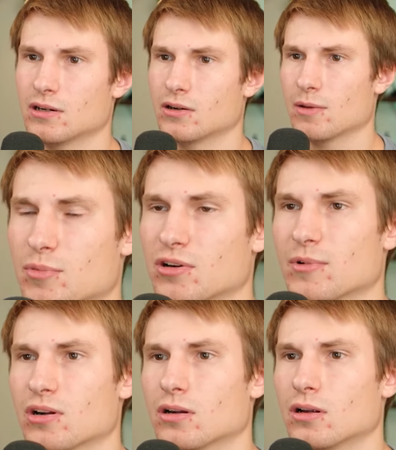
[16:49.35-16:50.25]
Okay,
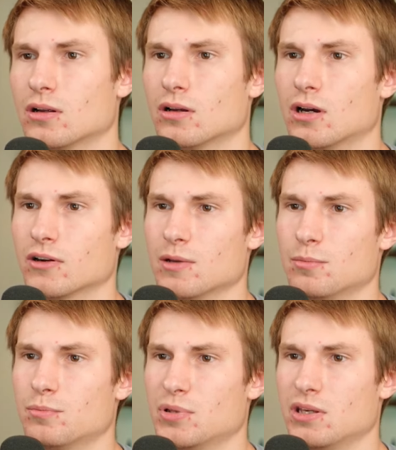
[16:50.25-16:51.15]
perimeter. All right,
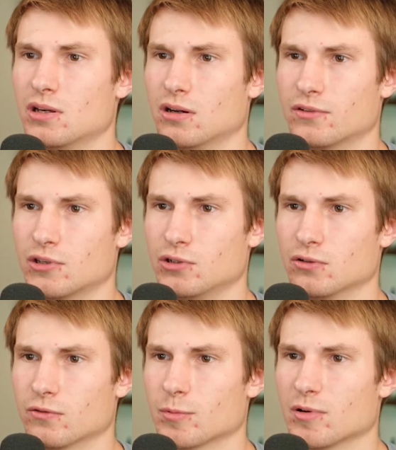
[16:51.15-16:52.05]
P of Q
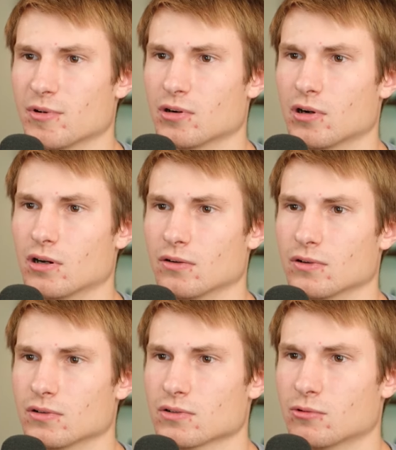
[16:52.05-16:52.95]
for perimeter of
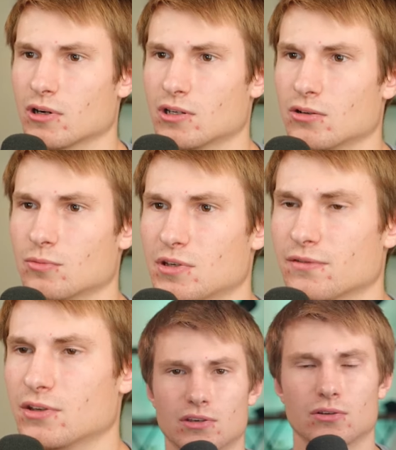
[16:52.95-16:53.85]
square Q, P
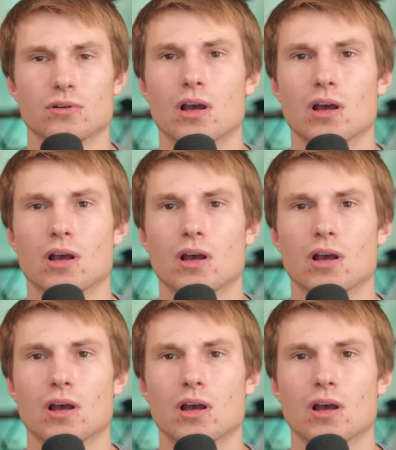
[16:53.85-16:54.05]
of Q.